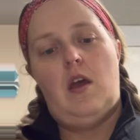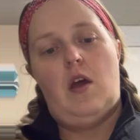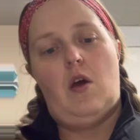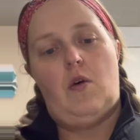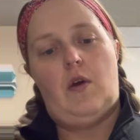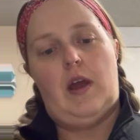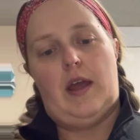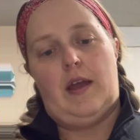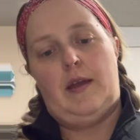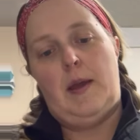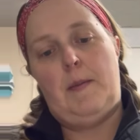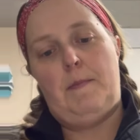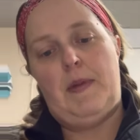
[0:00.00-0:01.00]
Okay,
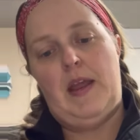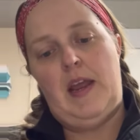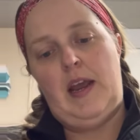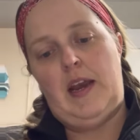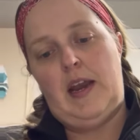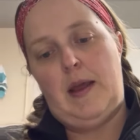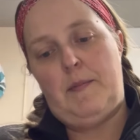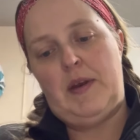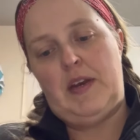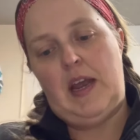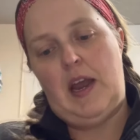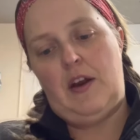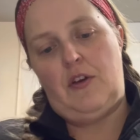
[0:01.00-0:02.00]
being an
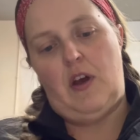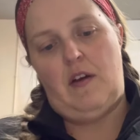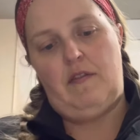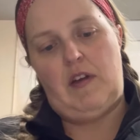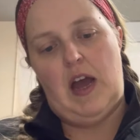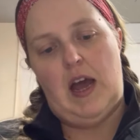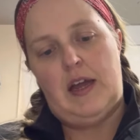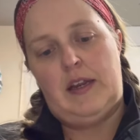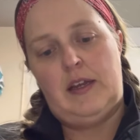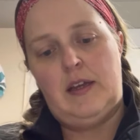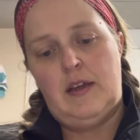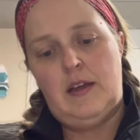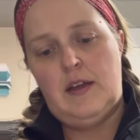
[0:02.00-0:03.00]
imitator of God.
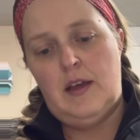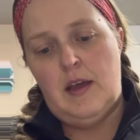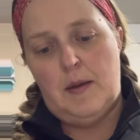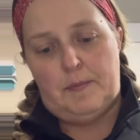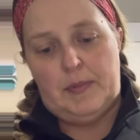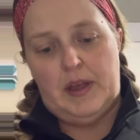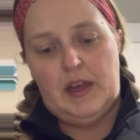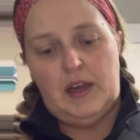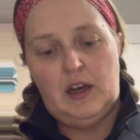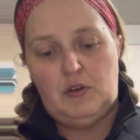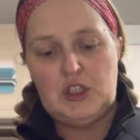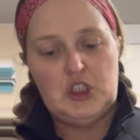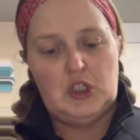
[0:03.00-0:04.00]
Being a
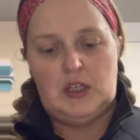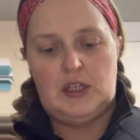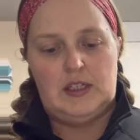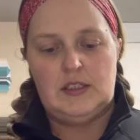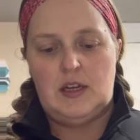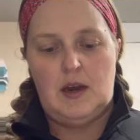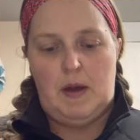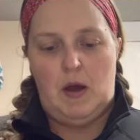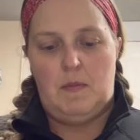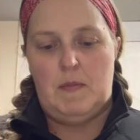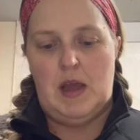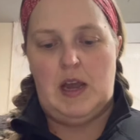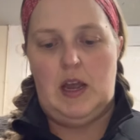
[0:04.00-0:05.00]
Christian isn't about
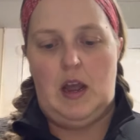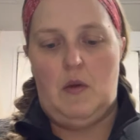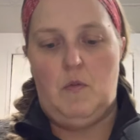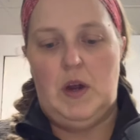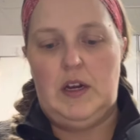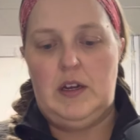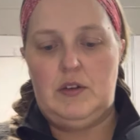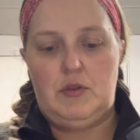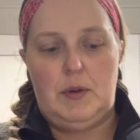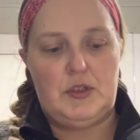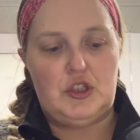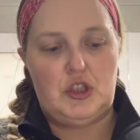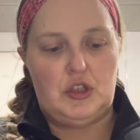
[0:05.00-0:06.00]
making a weekly trip
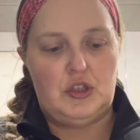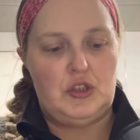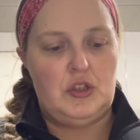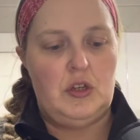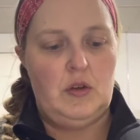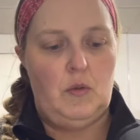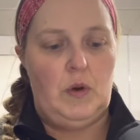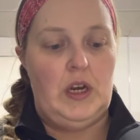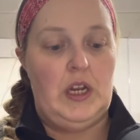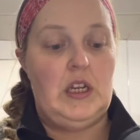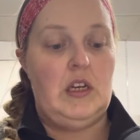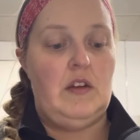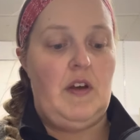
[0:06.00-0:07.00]
to church. We need
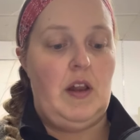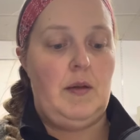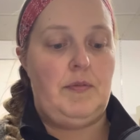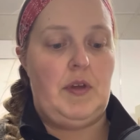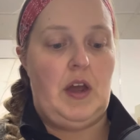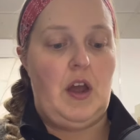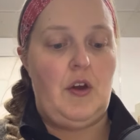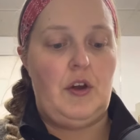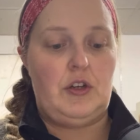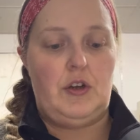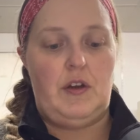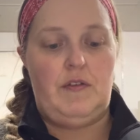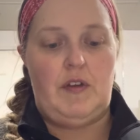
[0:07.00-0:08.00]
to develop the
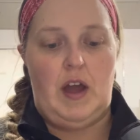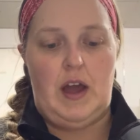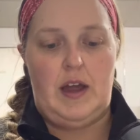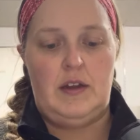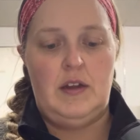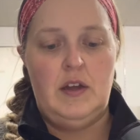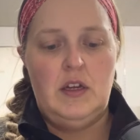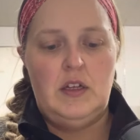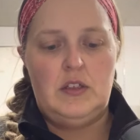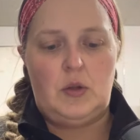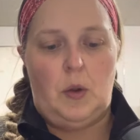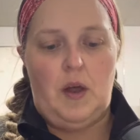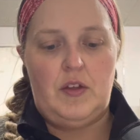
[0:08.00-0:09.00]
character of God
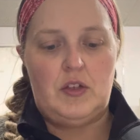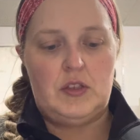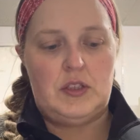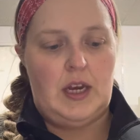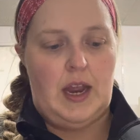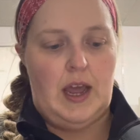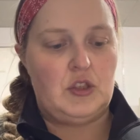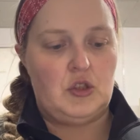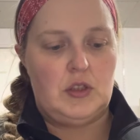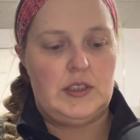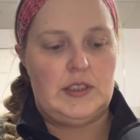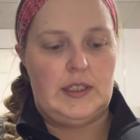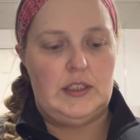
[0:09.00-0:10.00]
so others can actually
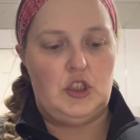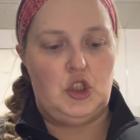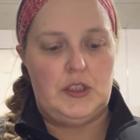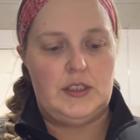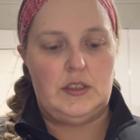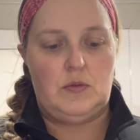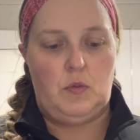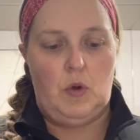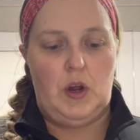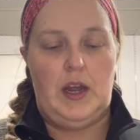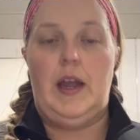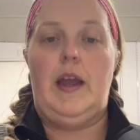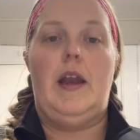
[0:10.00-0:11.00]
see Jesus
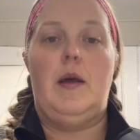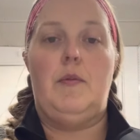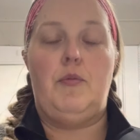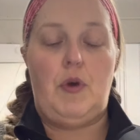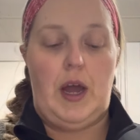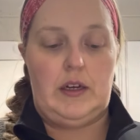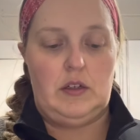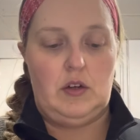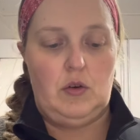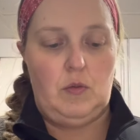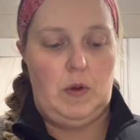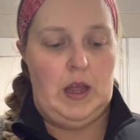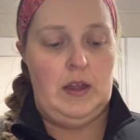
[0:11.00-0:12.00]
working in a practical
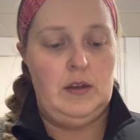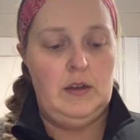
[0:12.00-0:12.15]
way.